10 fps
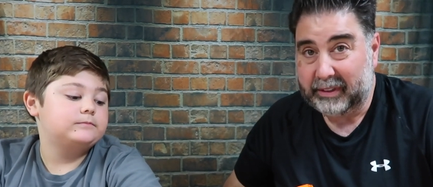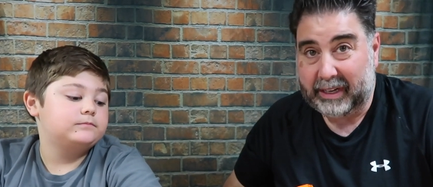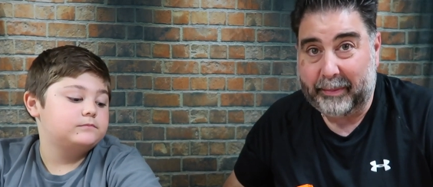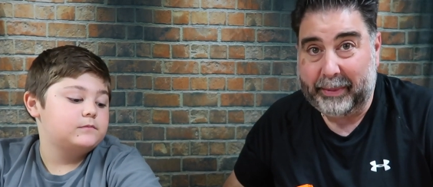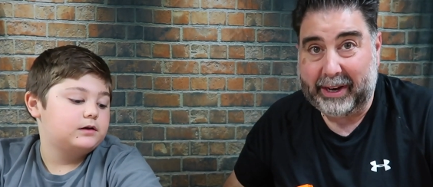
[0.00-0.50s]

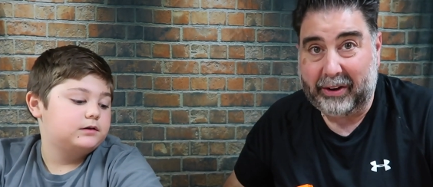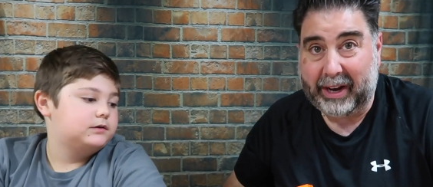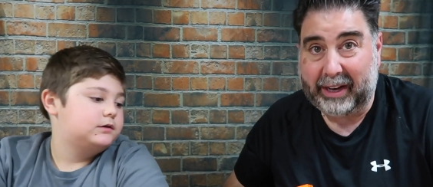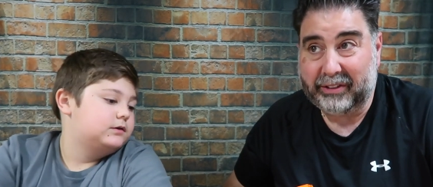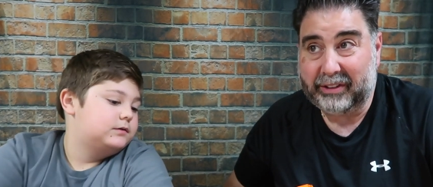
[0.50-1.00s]
Speaker 1: Comment down,
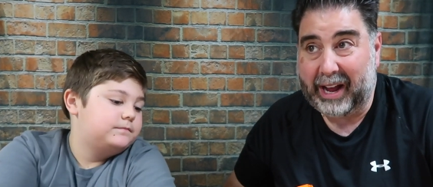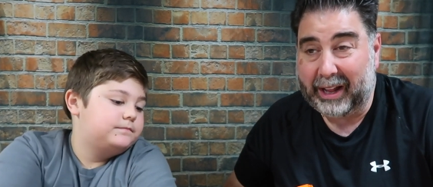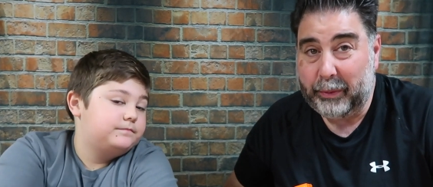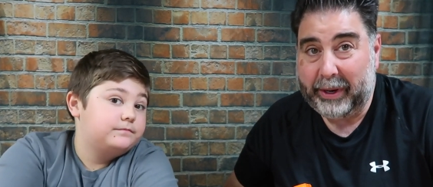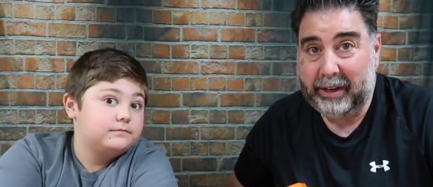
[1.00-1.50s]
guys.
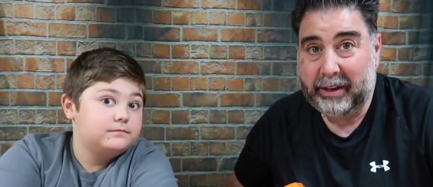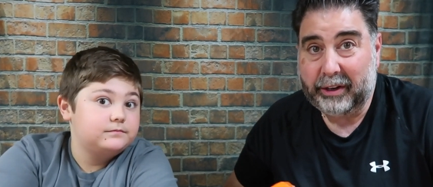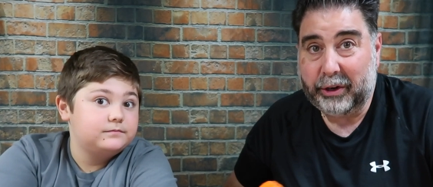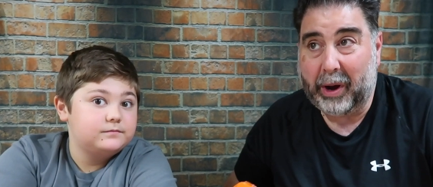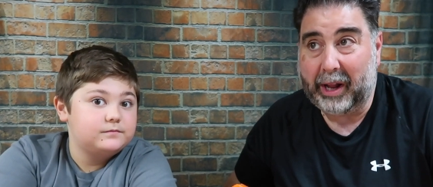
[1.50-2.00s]
Halloween?
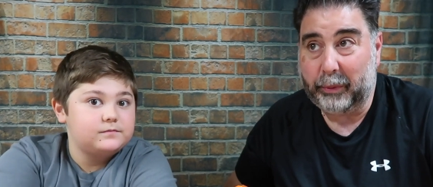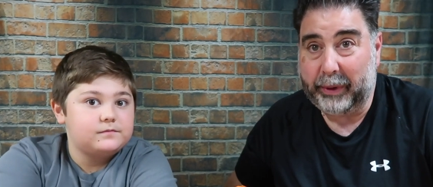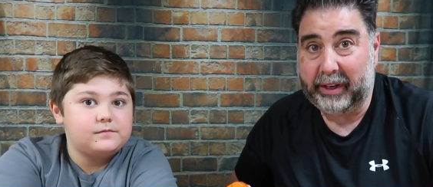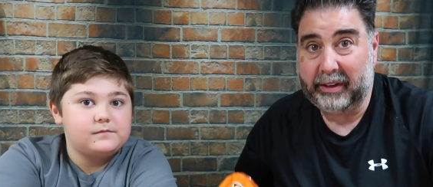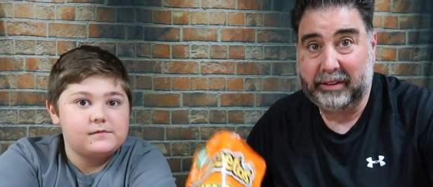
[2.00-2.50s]
No
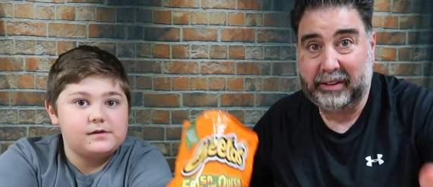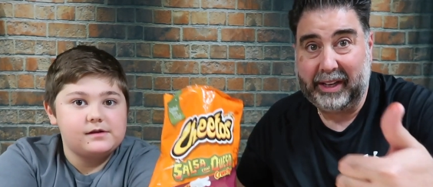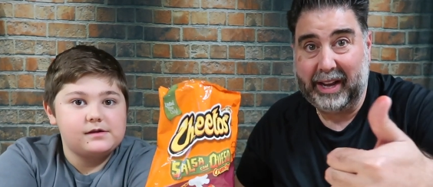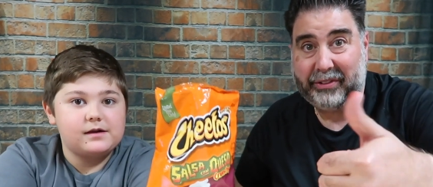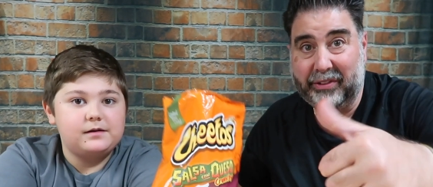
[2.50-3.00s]
Halloween.
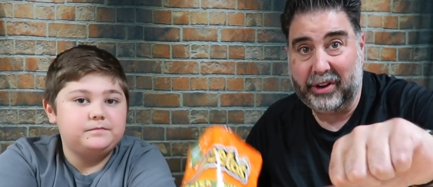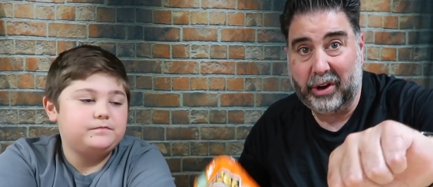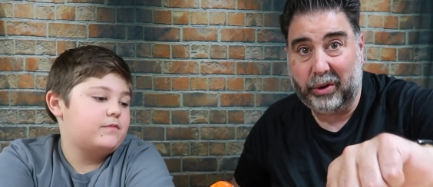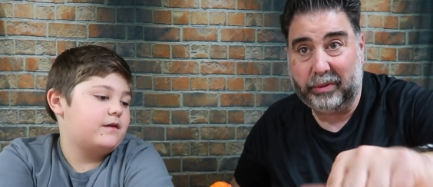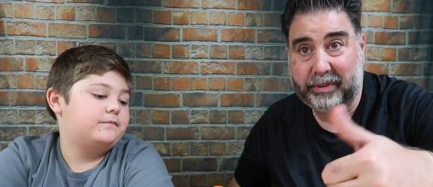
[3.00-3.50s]
Yes,
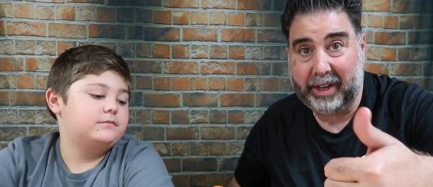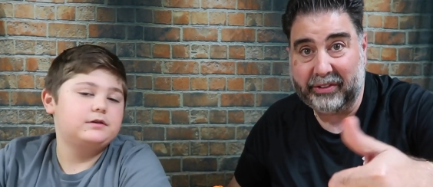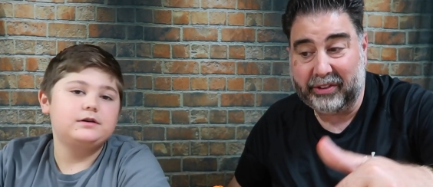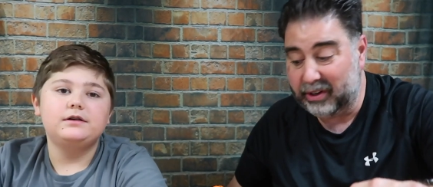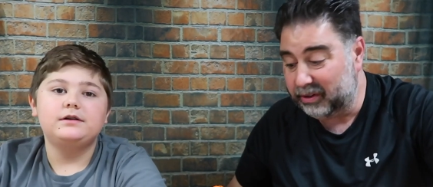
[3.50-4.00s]
no,
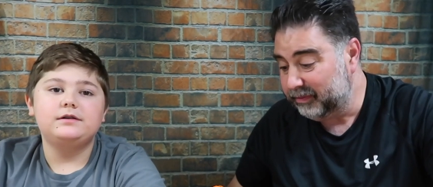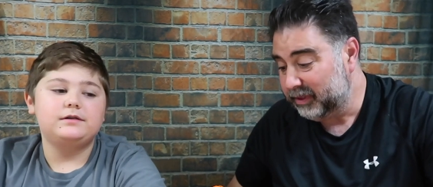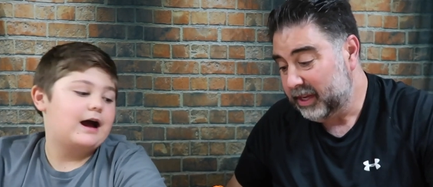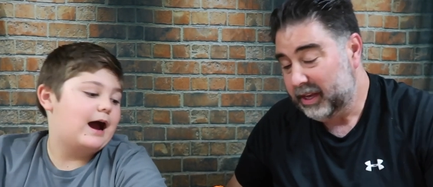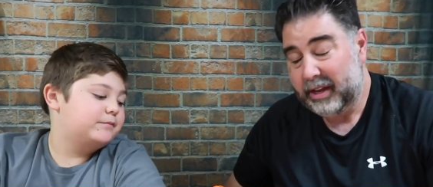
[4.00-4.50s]
yes, no.
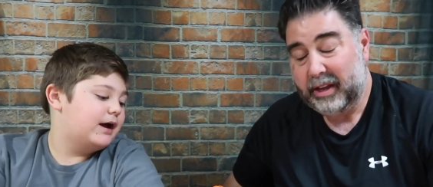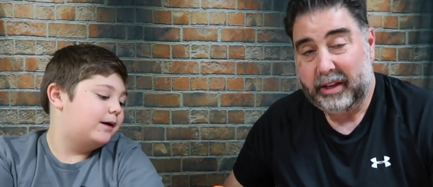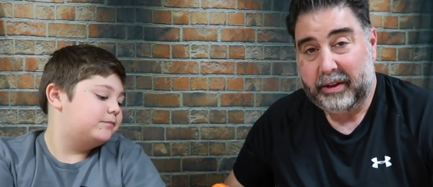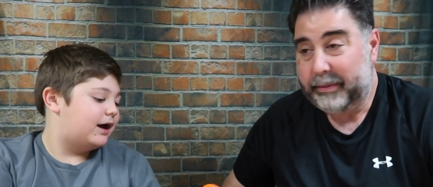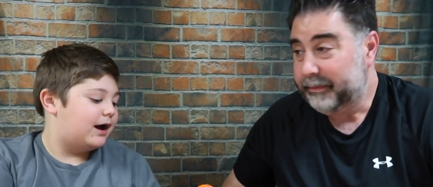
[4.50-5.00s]

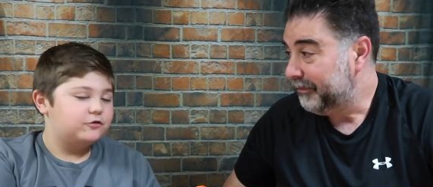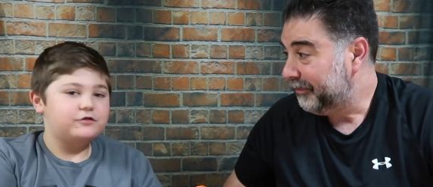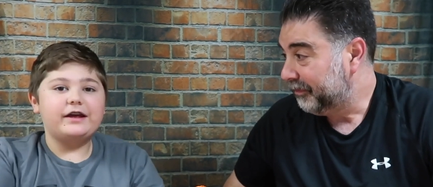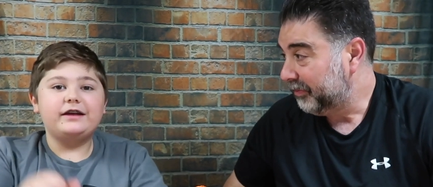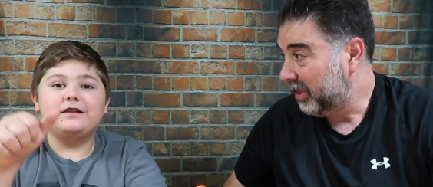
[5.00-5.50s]
Speaker 2: I'll
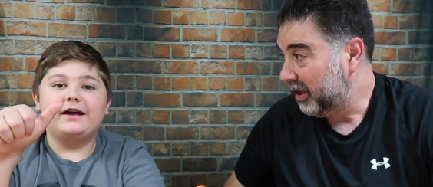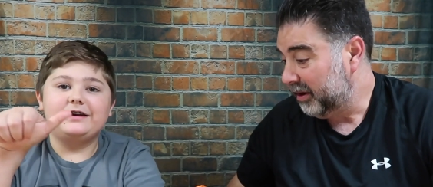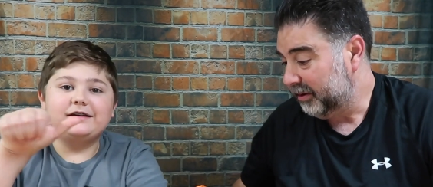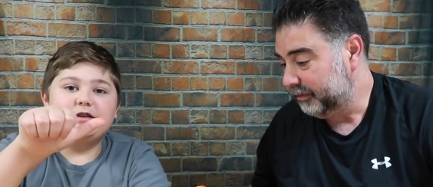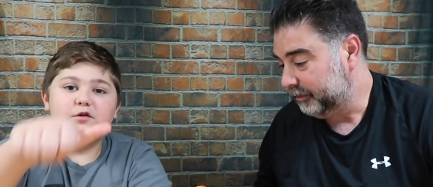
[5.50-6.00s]
say
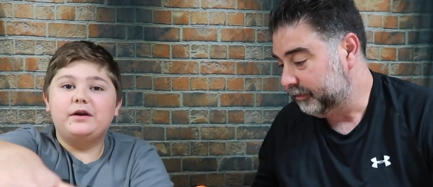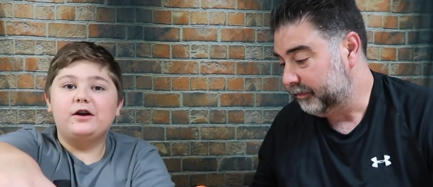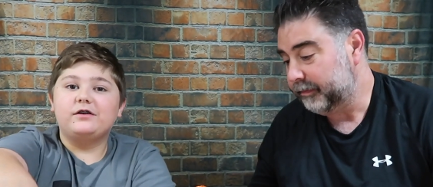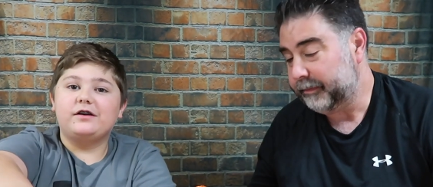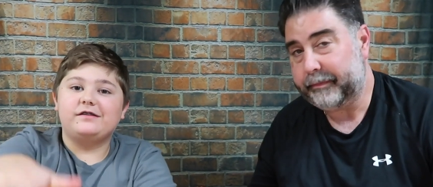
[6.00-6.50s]
like in the
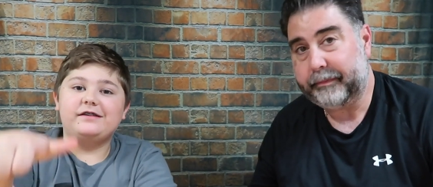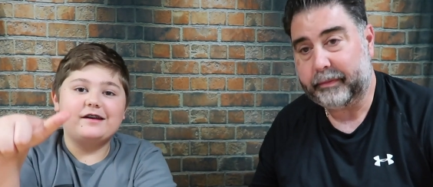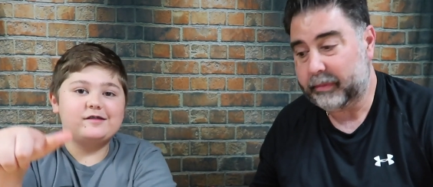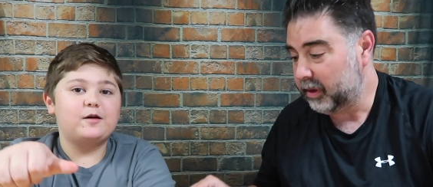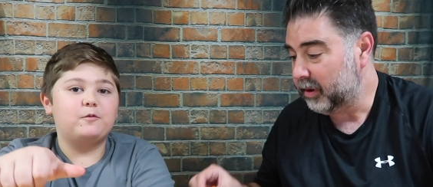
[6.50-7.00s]
middle, because
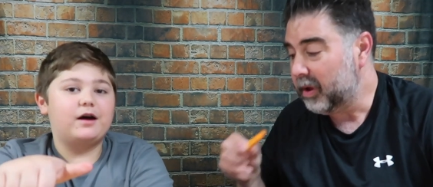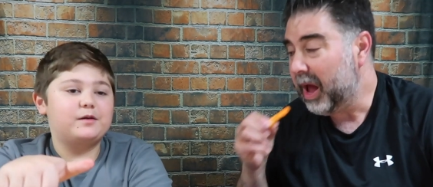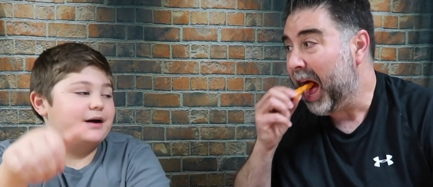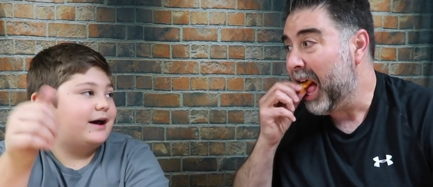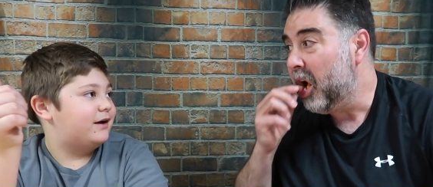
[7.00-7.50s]
yes, I
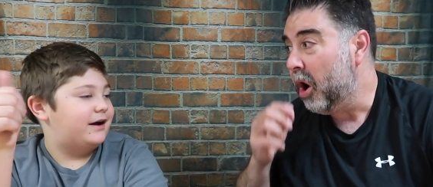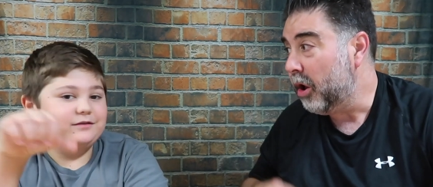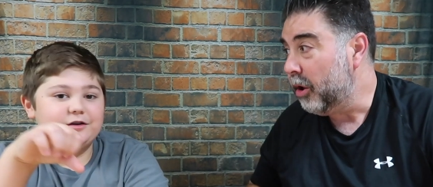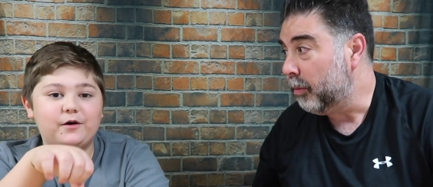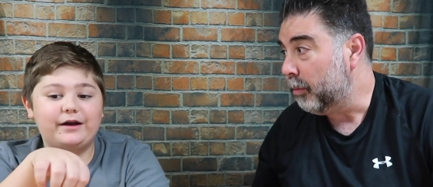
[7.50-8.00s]
want, but
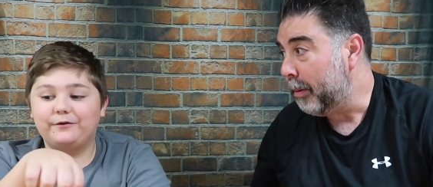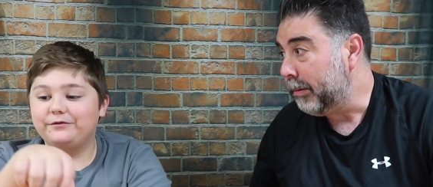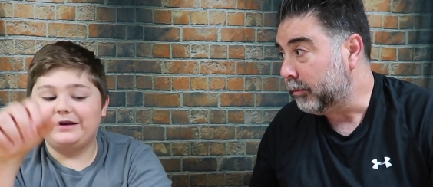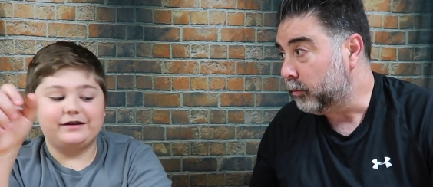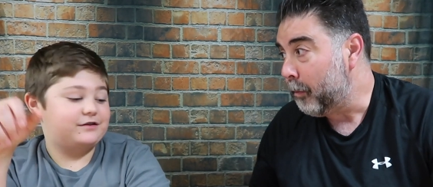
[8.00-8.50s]
no, I don't
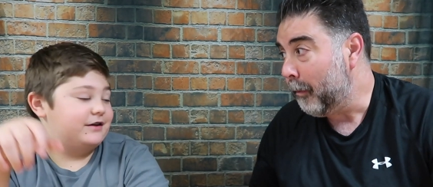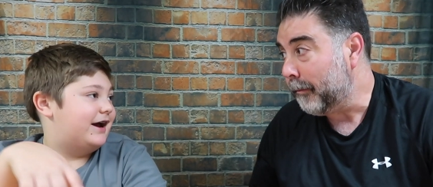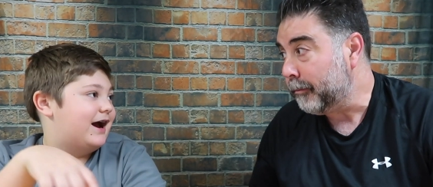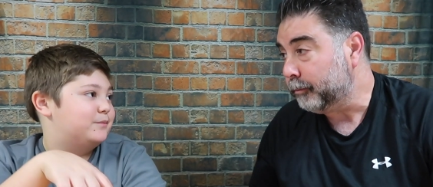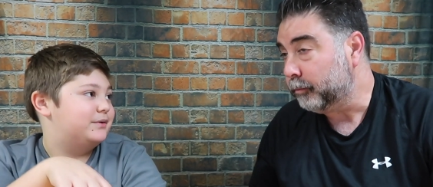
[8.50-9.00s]
think it's gonna
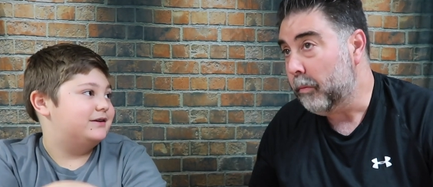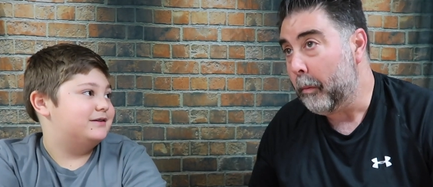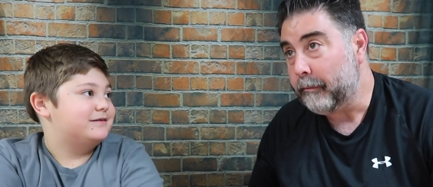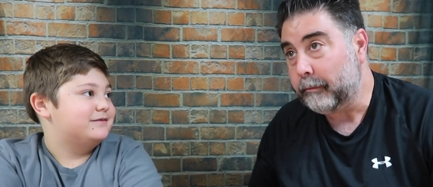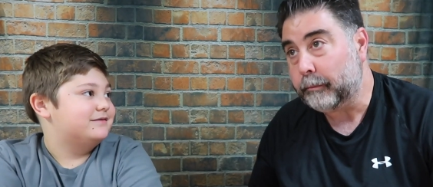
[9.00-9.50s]
happen.